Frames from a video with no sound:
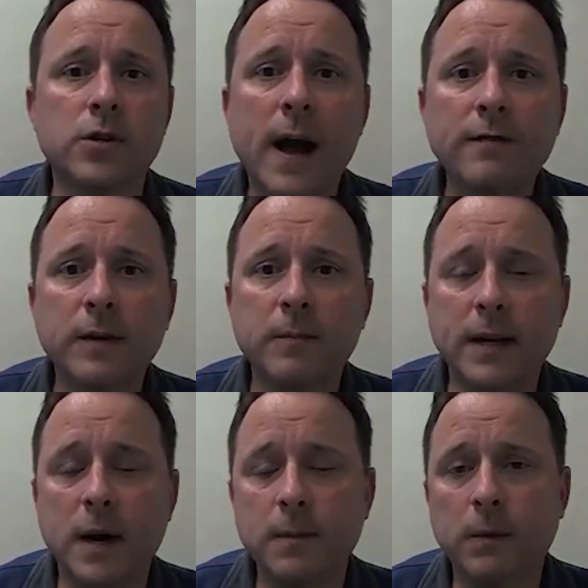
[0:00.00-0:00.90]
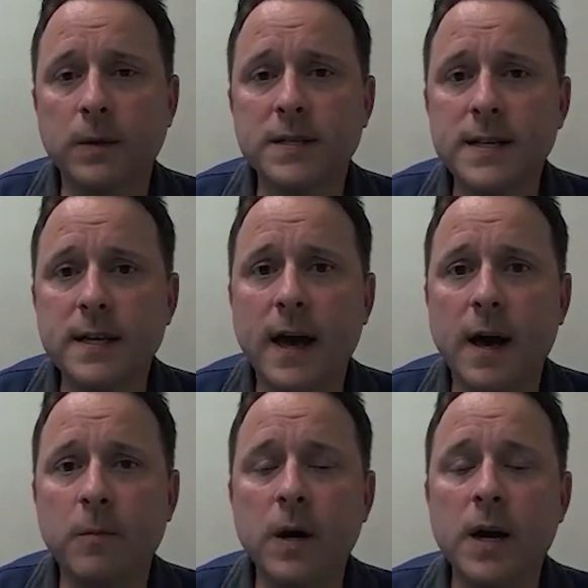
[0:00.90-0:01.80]
traffic may not be able to see
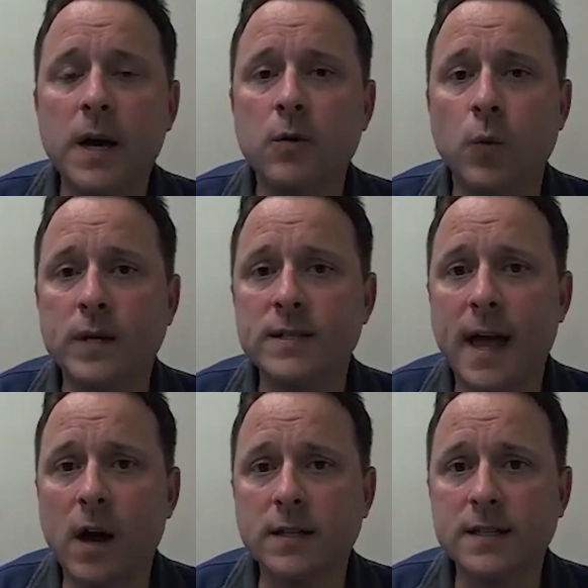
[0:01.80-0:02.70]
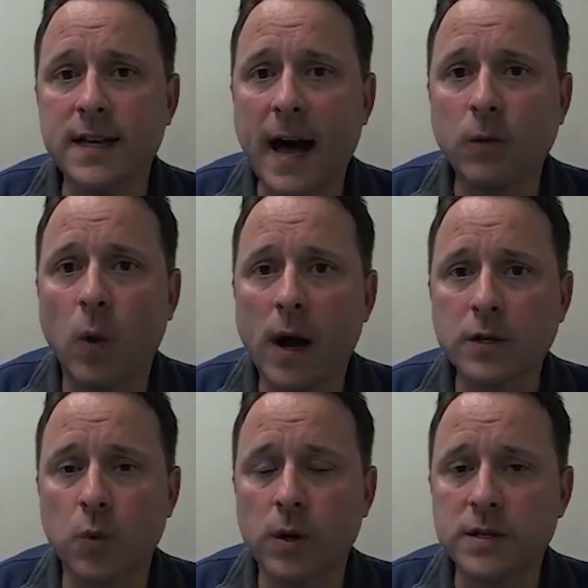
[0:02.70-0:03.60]
them. We stay on
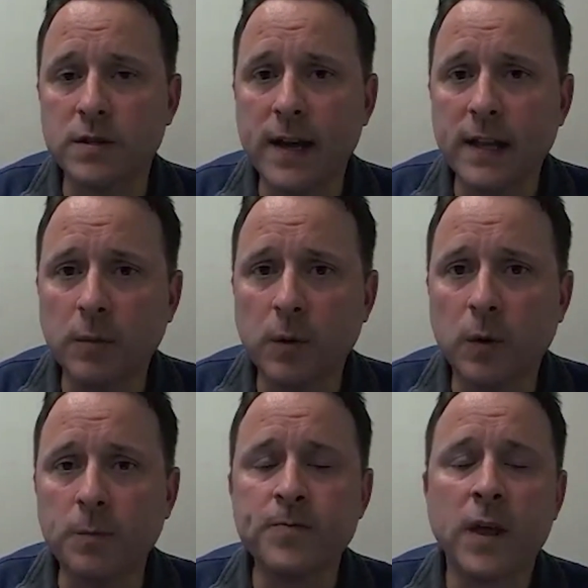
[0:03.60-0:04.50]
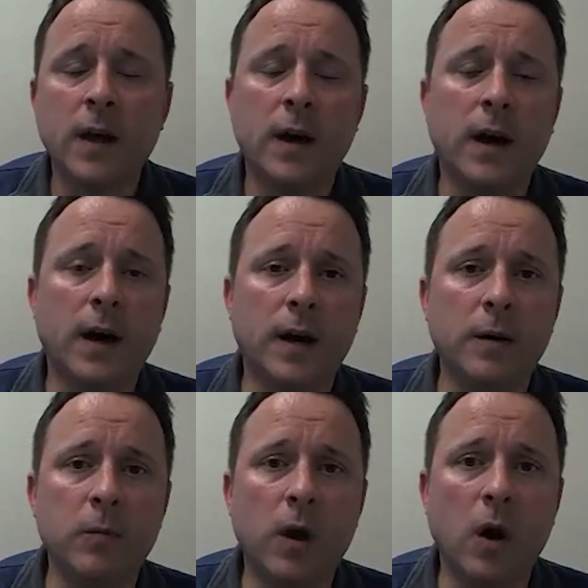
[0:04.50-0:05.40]
sidewalks where it's available.
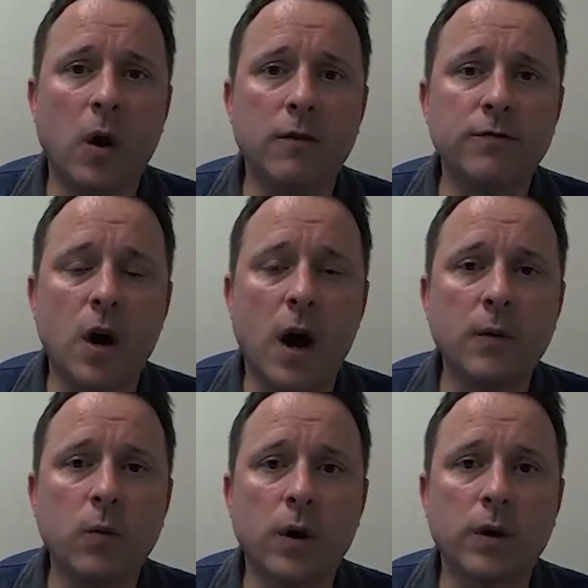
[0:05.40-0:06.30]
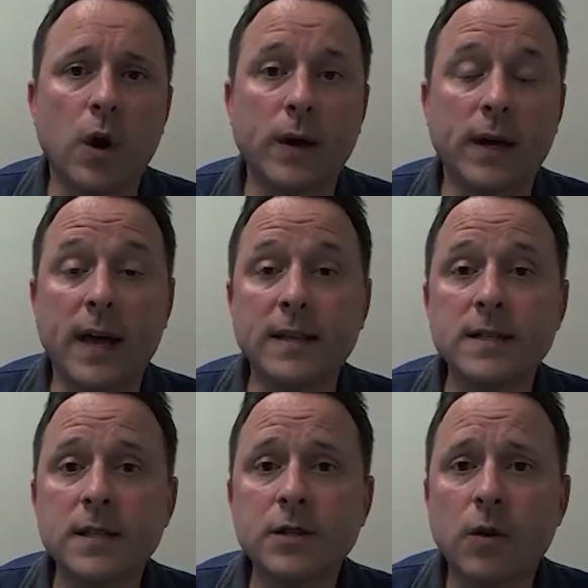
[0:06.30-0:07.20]
Um, if not, we're going
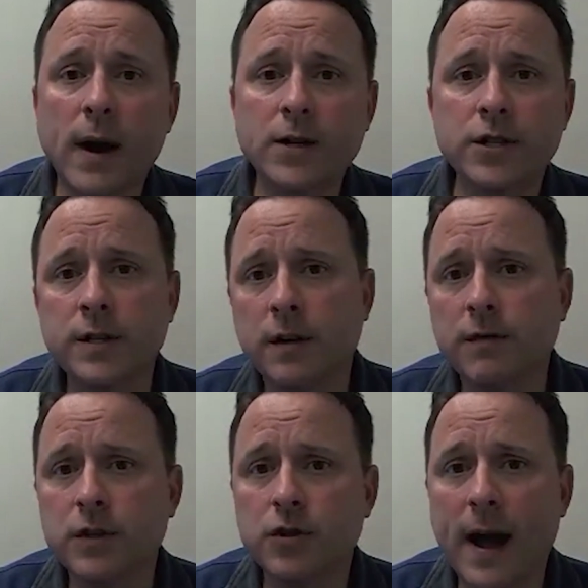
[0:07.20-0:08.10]
against the direction of the